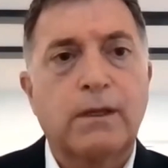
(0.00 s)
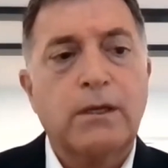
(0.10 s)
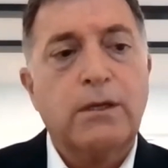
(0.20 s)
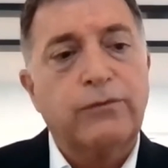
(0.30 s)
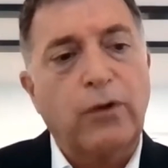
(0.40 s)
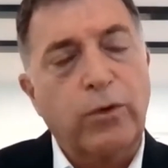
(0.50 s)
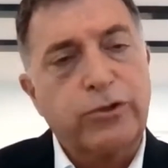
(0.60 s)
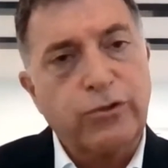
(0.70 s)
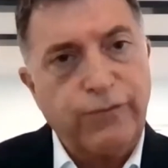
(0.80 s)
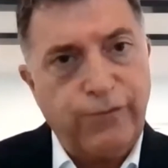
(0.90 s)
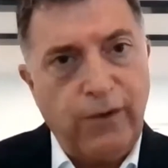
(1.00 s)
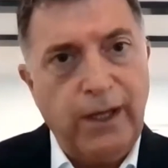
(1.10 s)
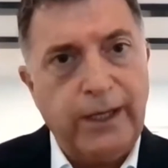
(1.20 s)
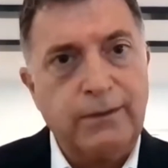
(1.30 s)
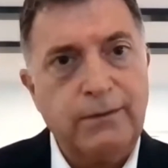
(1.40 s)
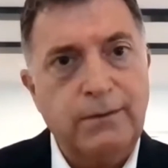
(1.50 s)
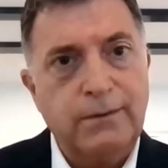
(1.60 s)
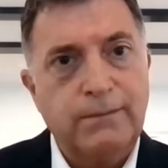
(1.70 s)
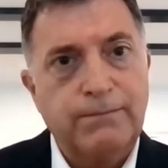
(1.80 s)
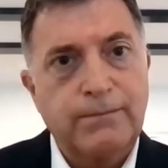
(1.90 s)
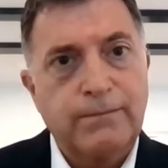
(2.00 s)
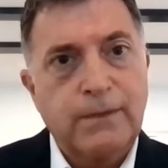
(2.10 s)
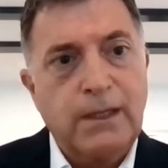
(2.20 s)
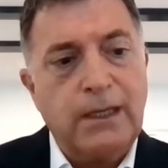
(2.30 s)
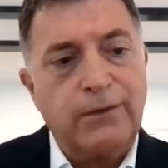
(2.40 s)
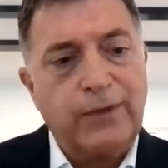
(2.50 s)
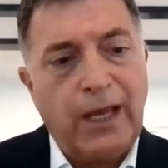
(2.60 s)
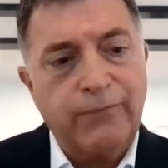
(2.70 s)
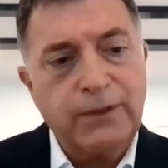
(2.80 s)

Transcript: So what you'll find is, having